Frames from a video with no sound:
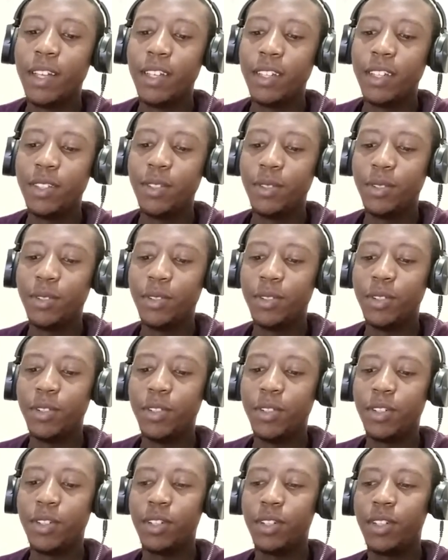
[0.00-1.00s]

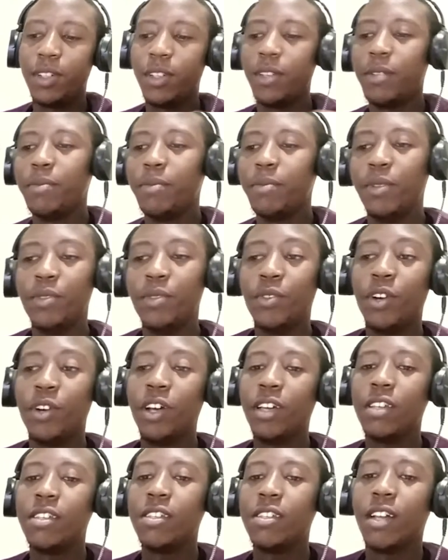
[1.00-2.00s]
So before I
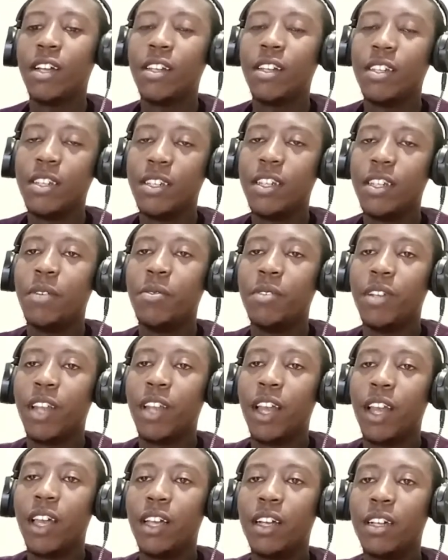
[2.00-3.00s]
start, I would
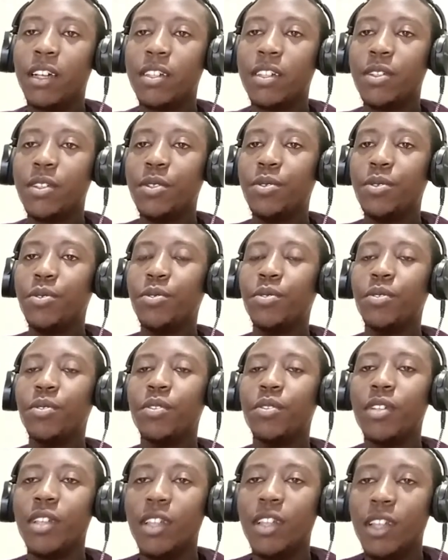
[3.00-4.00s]
like us to
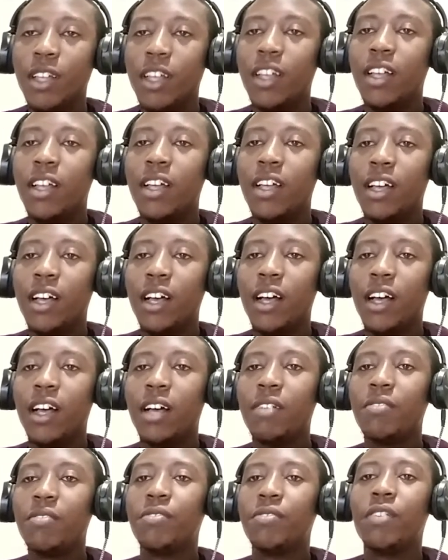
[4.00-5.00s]

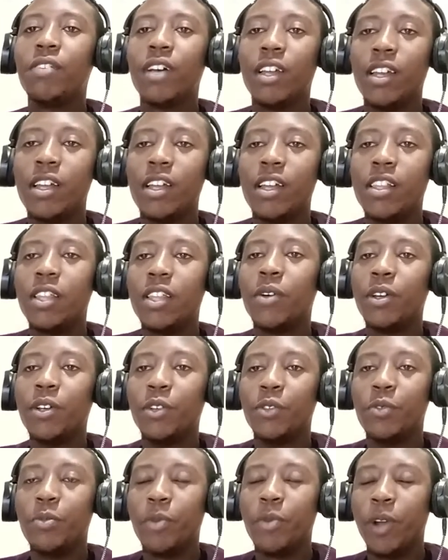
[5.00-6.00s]
have another word
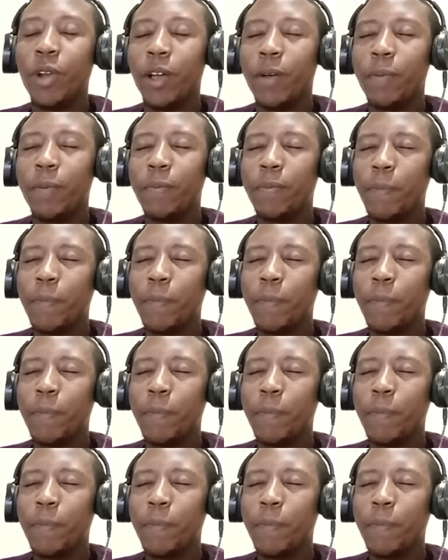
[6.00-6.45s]
of prayer.